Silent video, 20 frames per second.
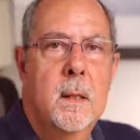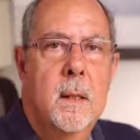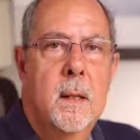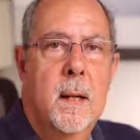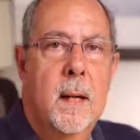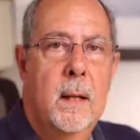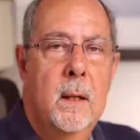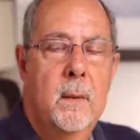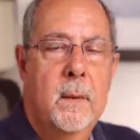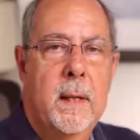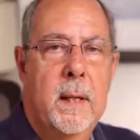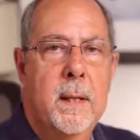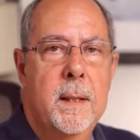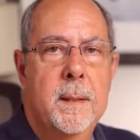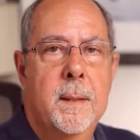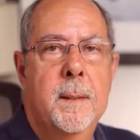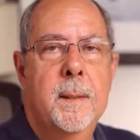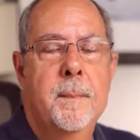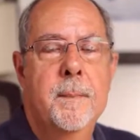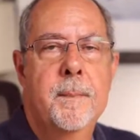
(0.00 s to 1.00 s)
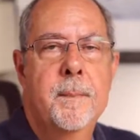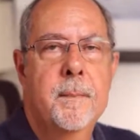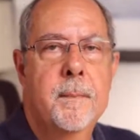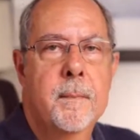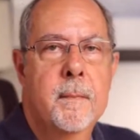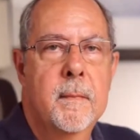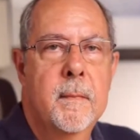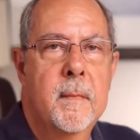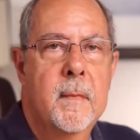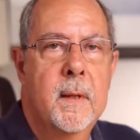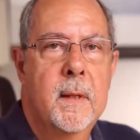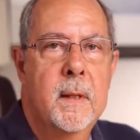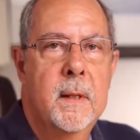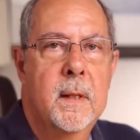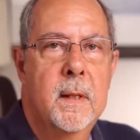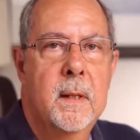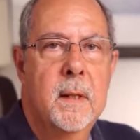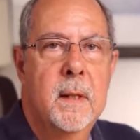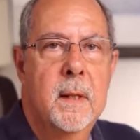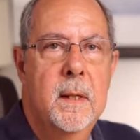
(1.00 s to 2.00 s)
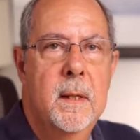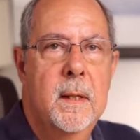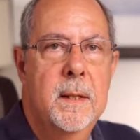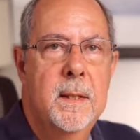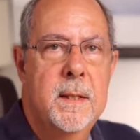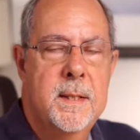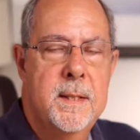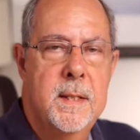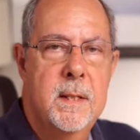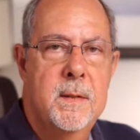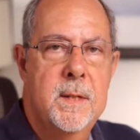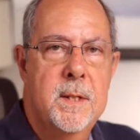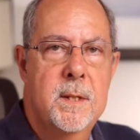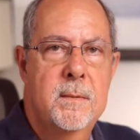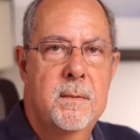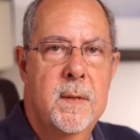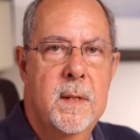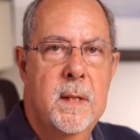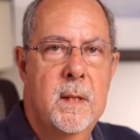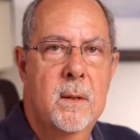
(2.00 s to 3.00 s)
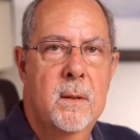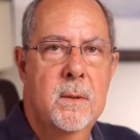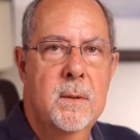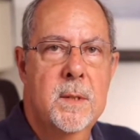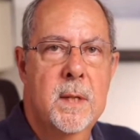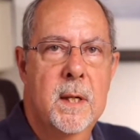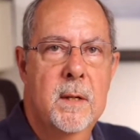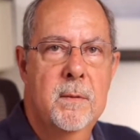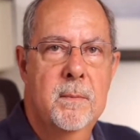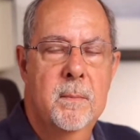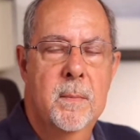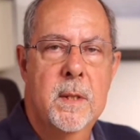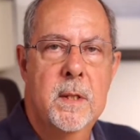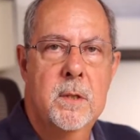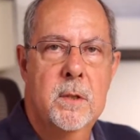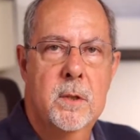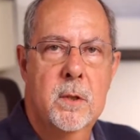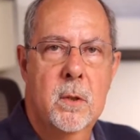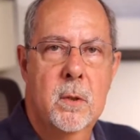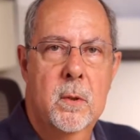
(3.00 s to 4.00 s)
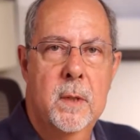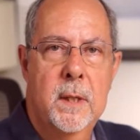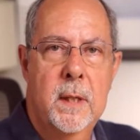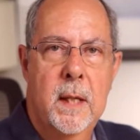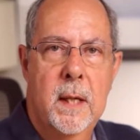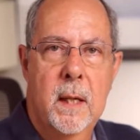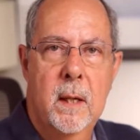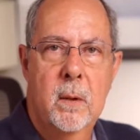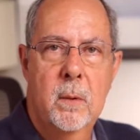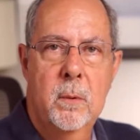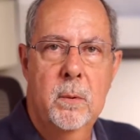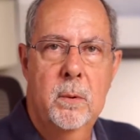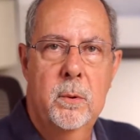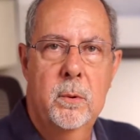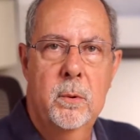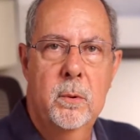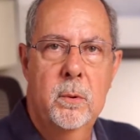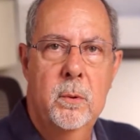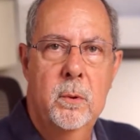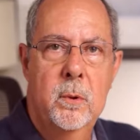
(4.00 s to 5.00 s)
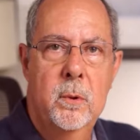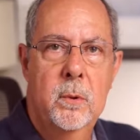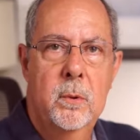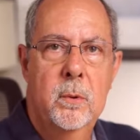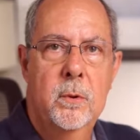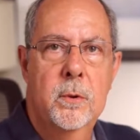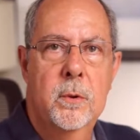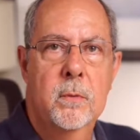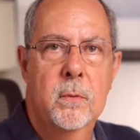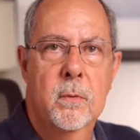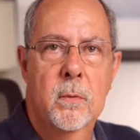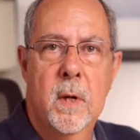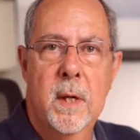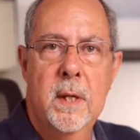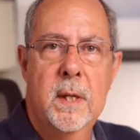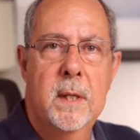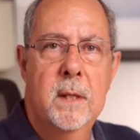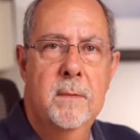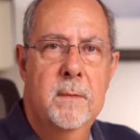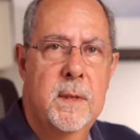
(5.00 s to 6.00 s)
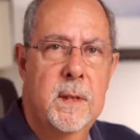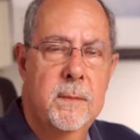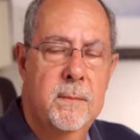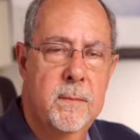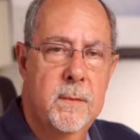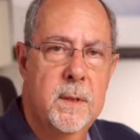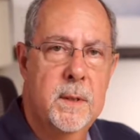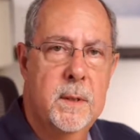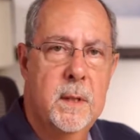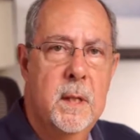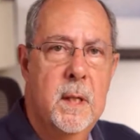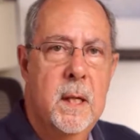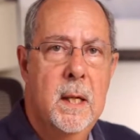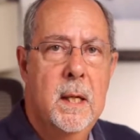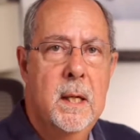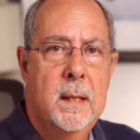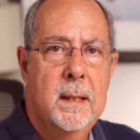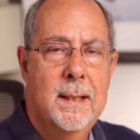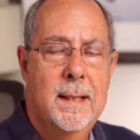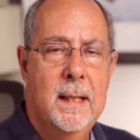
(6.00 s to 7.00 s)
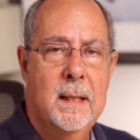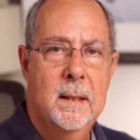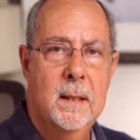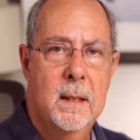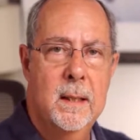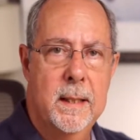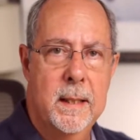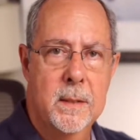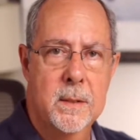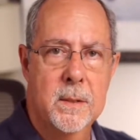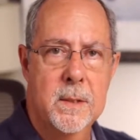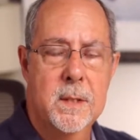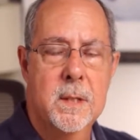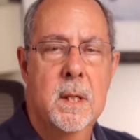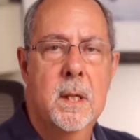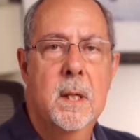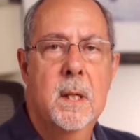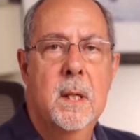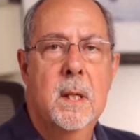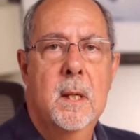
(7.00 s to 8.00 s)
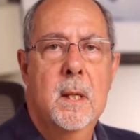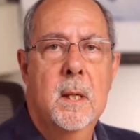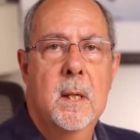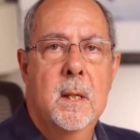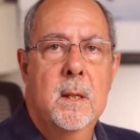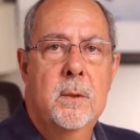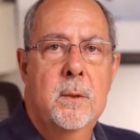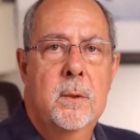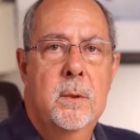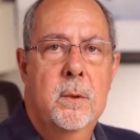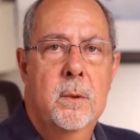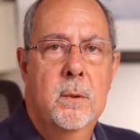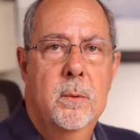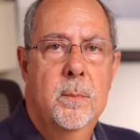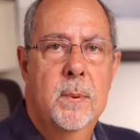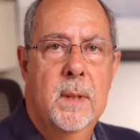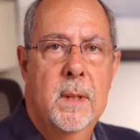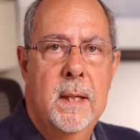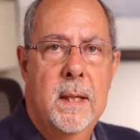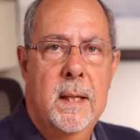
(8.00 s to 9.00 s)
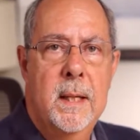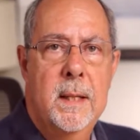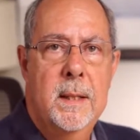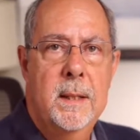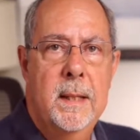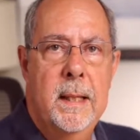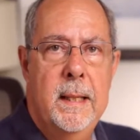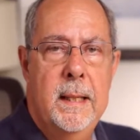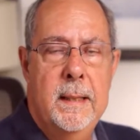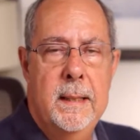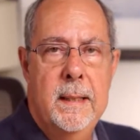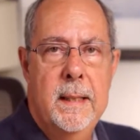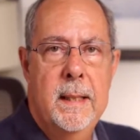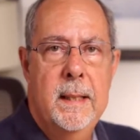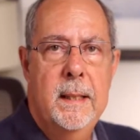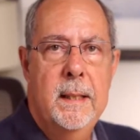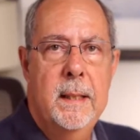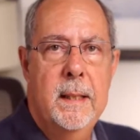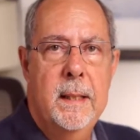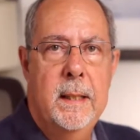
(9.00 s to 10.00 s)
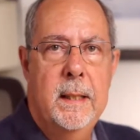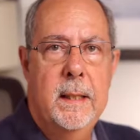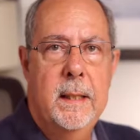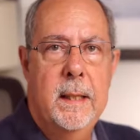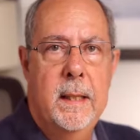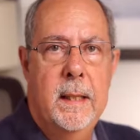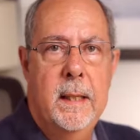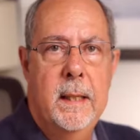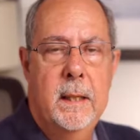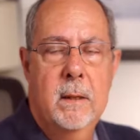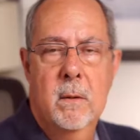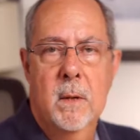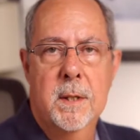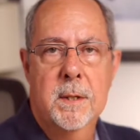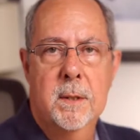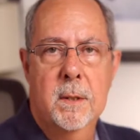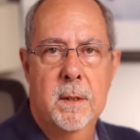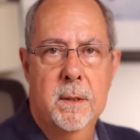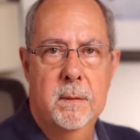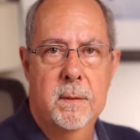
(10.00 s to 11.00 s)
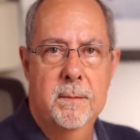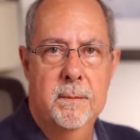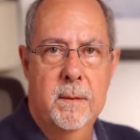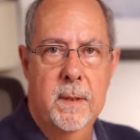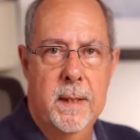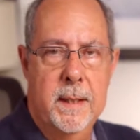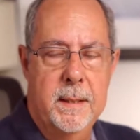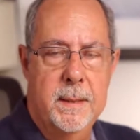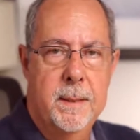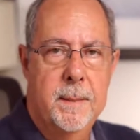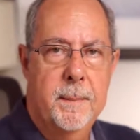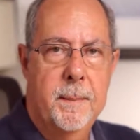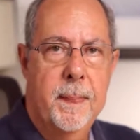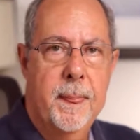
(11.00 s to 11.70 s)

Hello again. In this series of videos, I've been showing how to use a variety of different calculators to plan a leg in a cross-country flight.